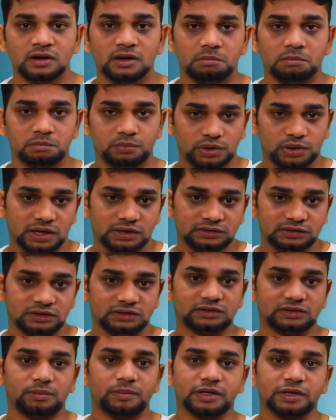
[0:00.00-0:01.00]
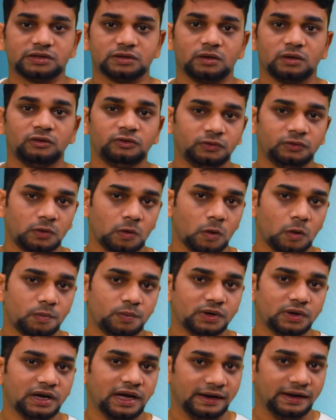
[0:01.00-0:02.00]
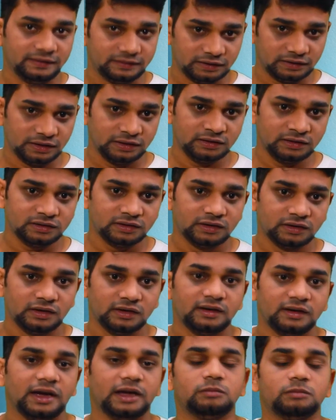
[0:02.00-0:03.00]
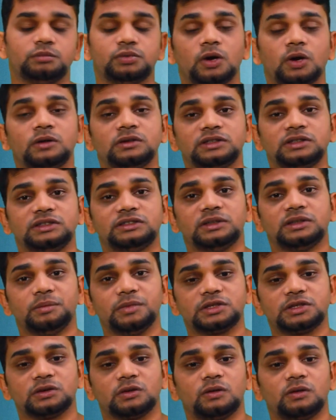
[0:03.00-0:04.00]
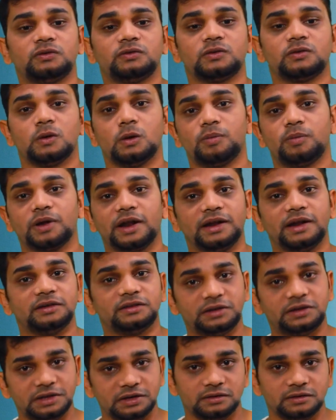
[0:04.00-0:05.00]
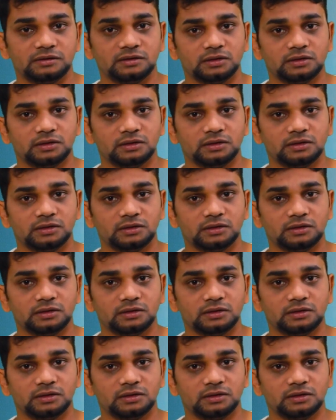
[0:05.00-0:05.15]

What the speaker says: Brass is a mixture of copper and zinc, and bronze is a mixture of copper and tin.